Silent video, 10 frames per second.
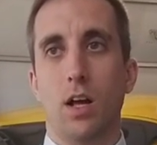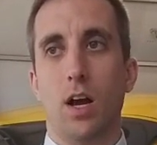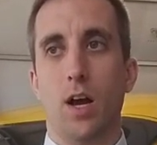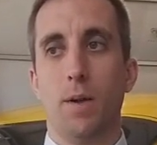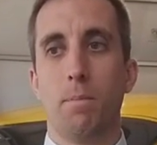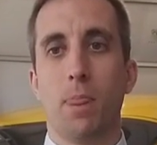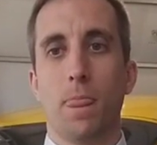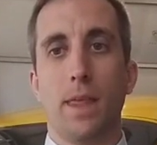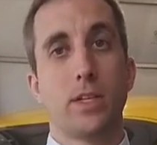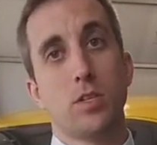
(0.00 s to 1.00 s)

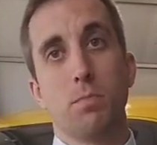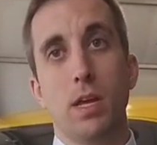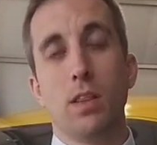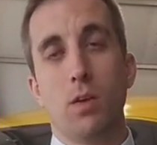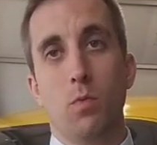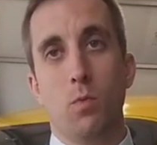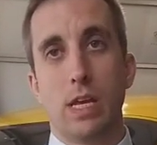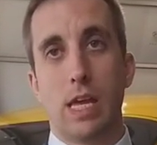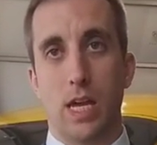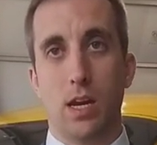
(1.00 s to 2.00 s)
That doesn't mean that we
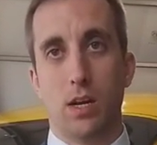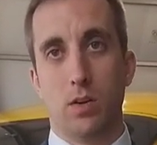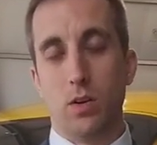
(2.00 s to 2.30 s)
can't